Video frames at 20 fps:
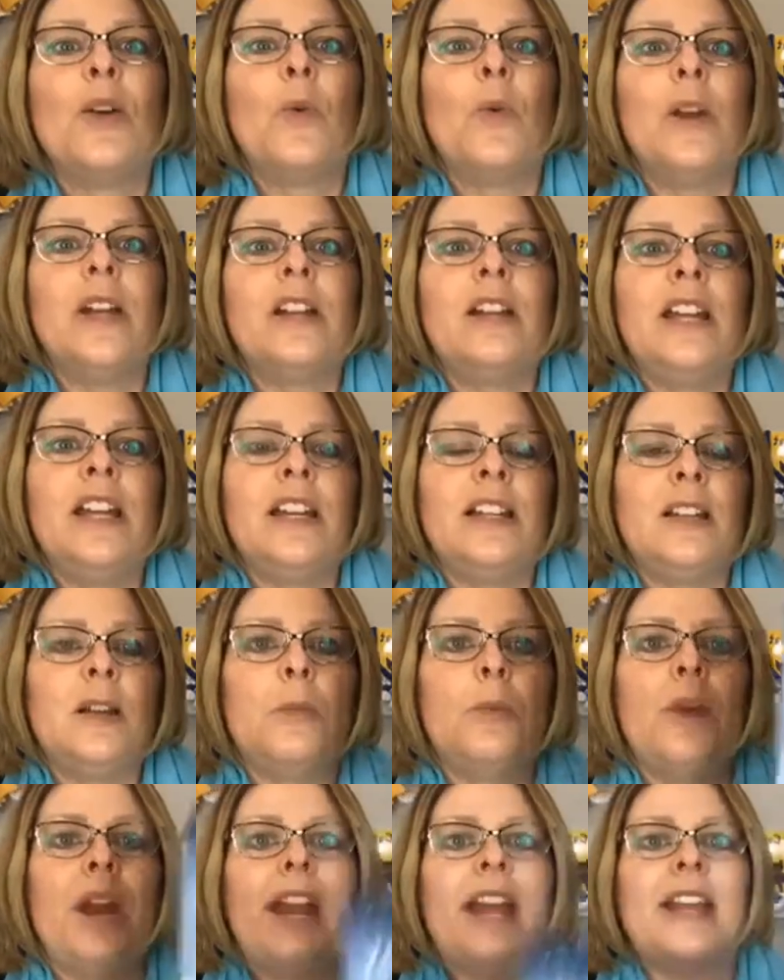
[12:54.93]

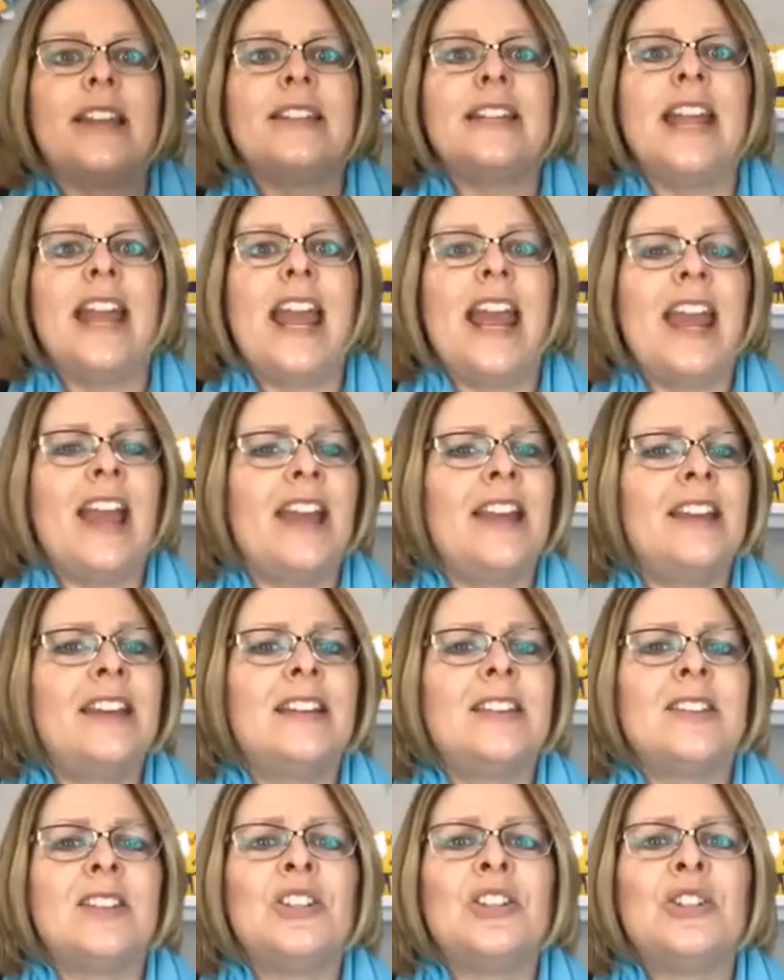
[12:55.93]
And it
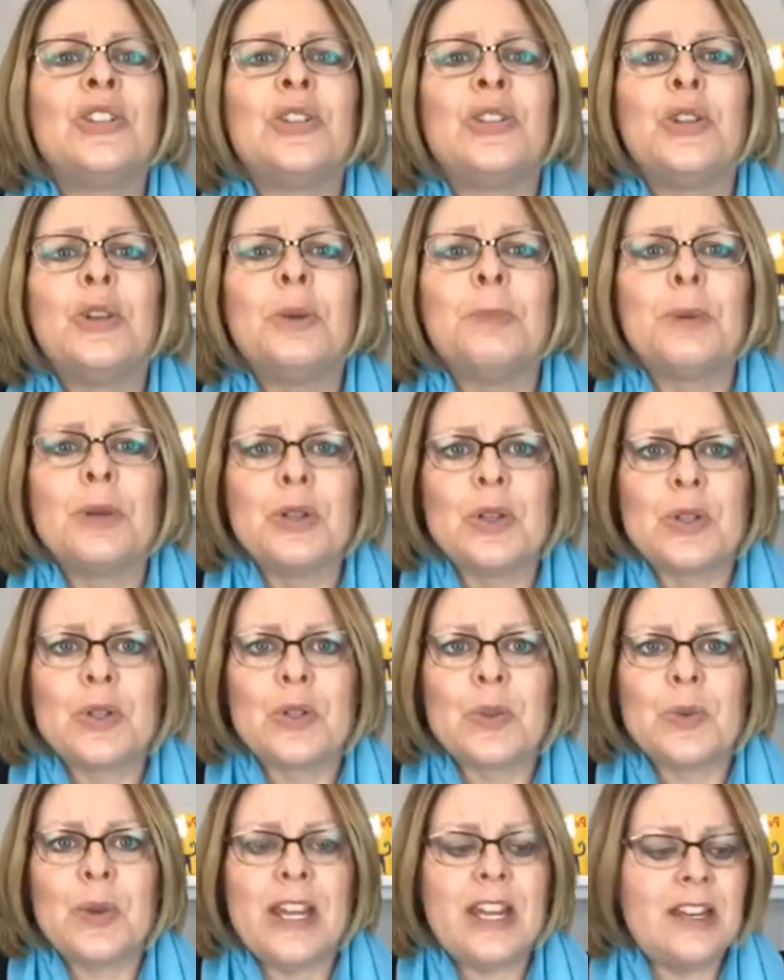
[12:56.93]
is a super
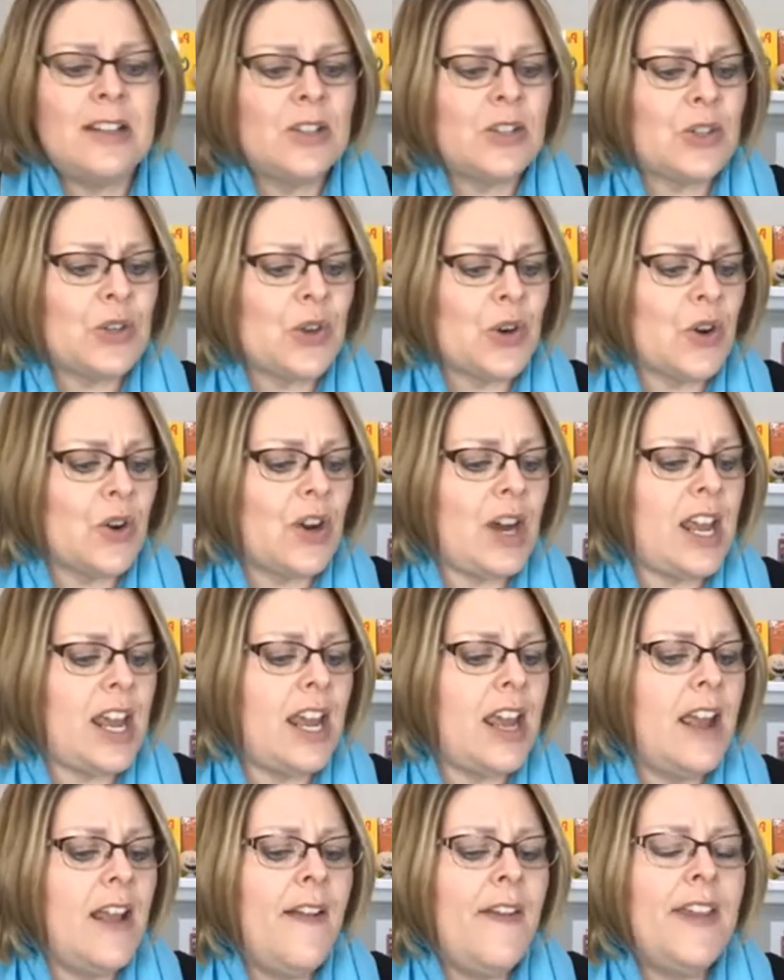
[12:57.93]
sweet
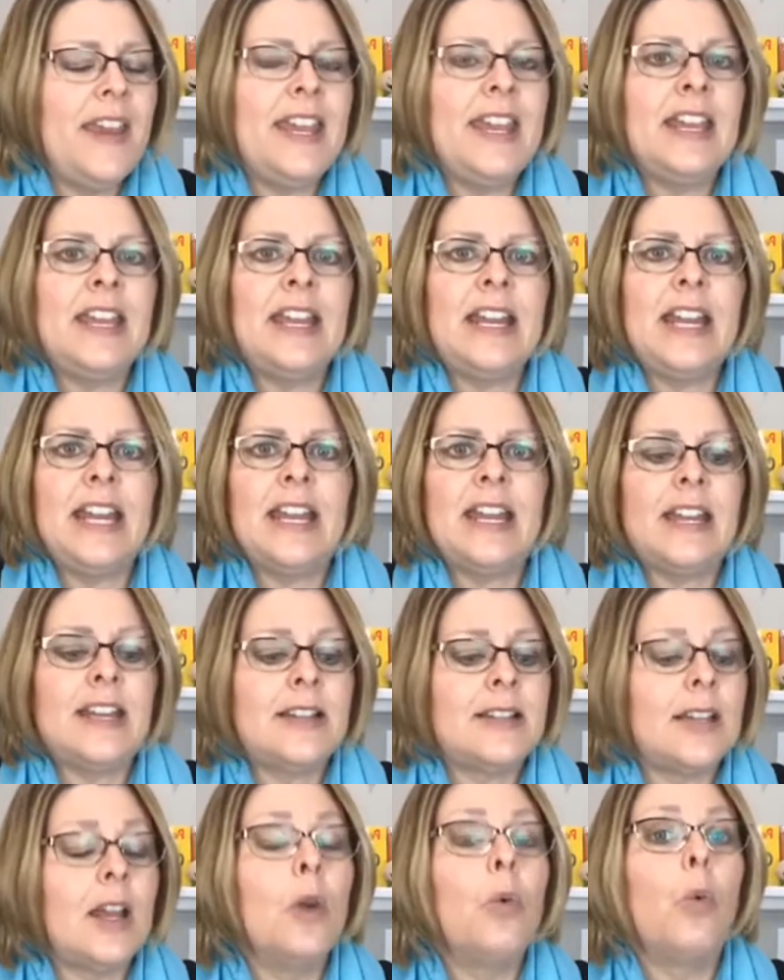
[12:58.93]
story. It
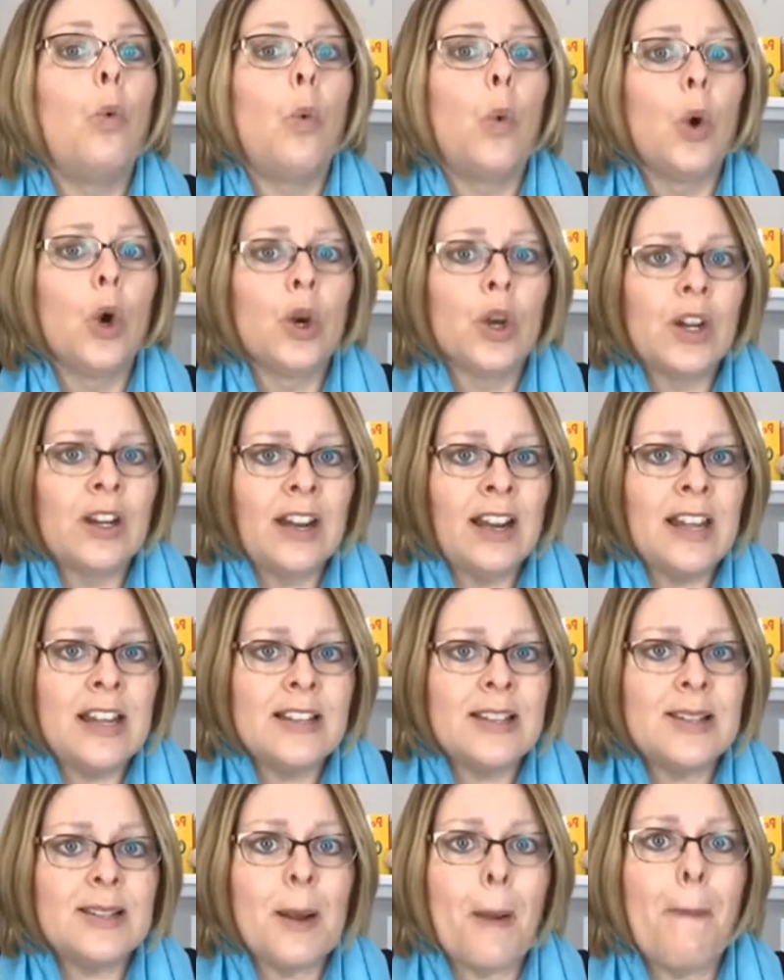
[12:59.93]
is a
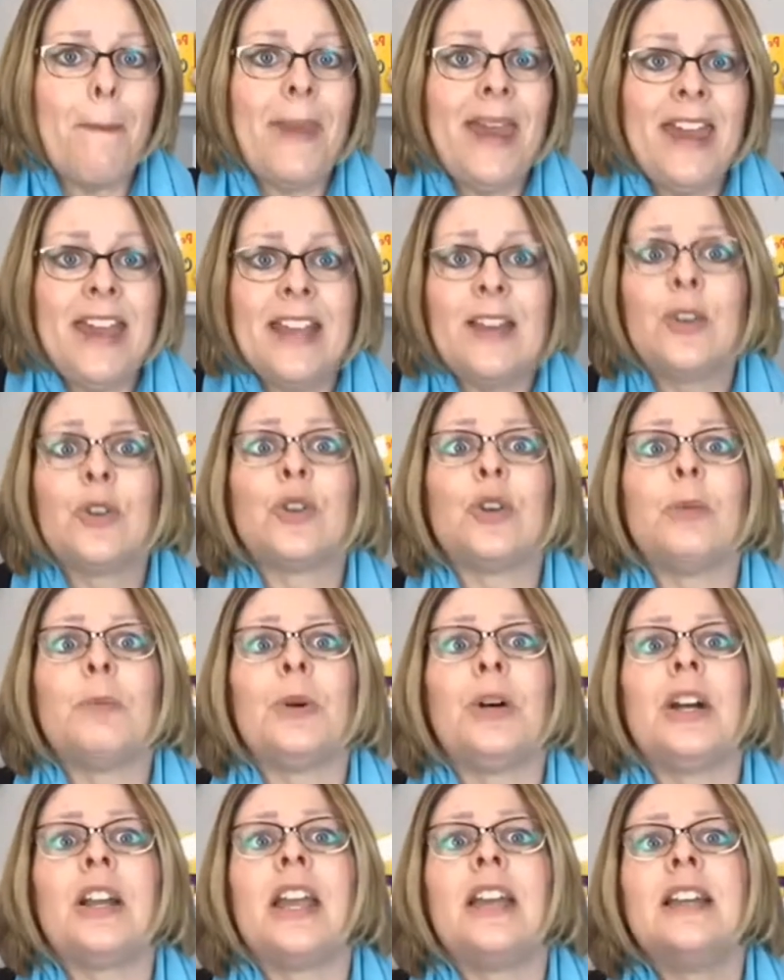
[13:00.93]
wordless picture
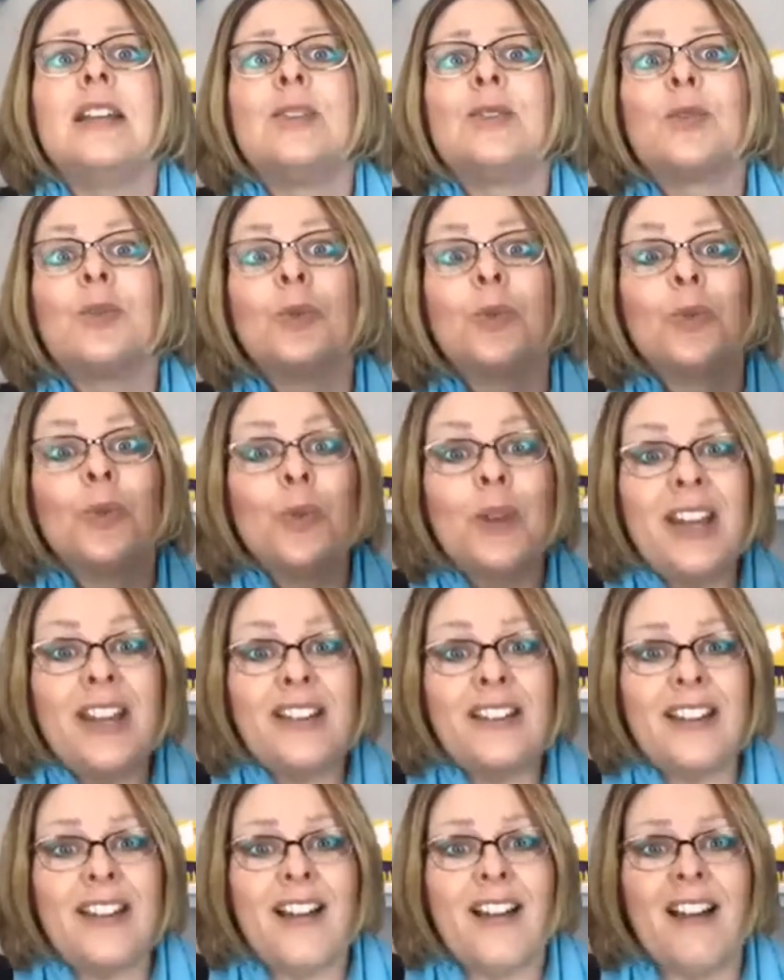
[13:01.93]
book, and it's
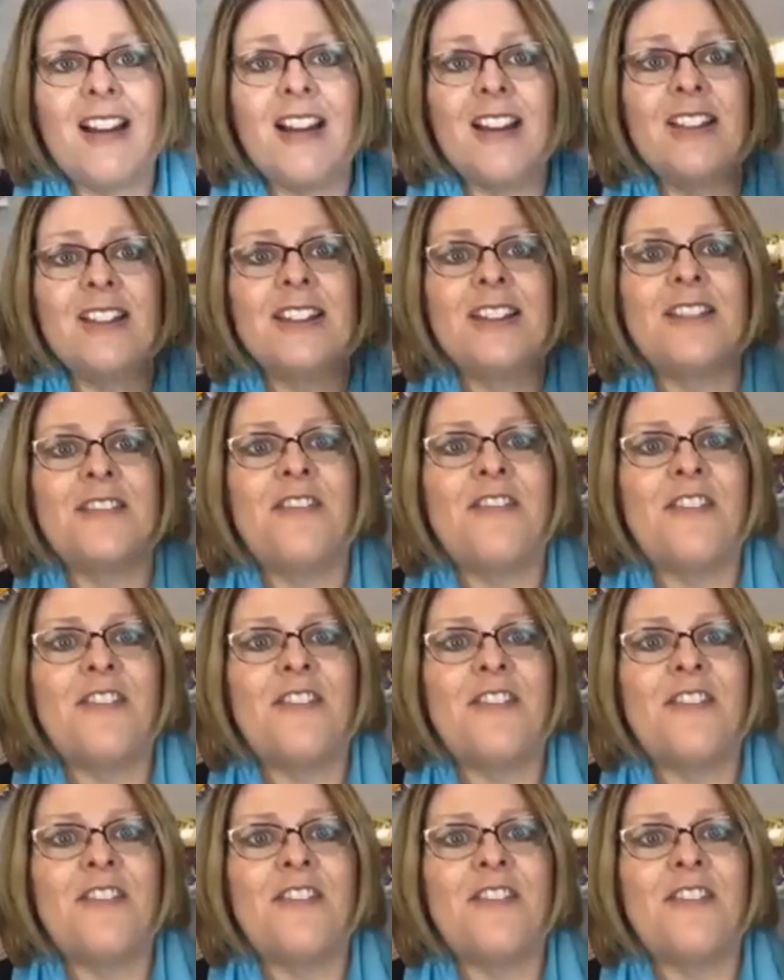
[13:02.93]
really hard to